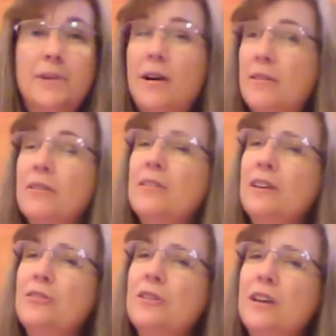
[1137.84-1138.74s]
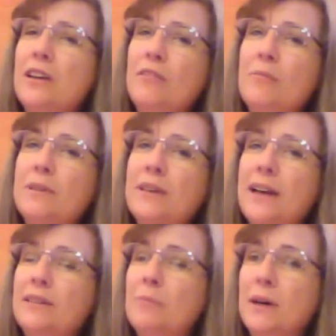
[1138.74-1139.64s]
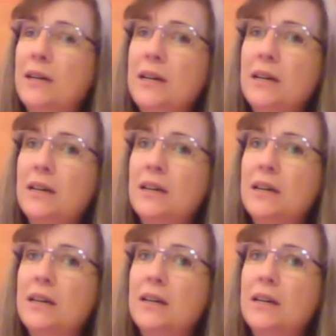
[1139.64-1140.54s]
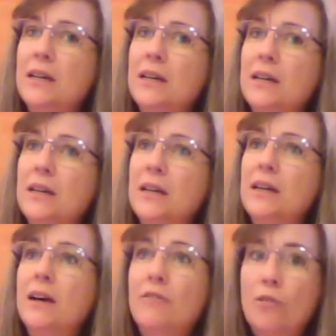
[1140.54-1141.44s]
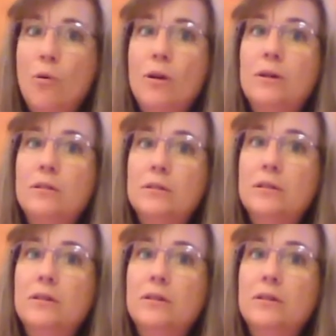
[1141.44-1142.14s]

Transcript: Are there things you can give besides money? Of course.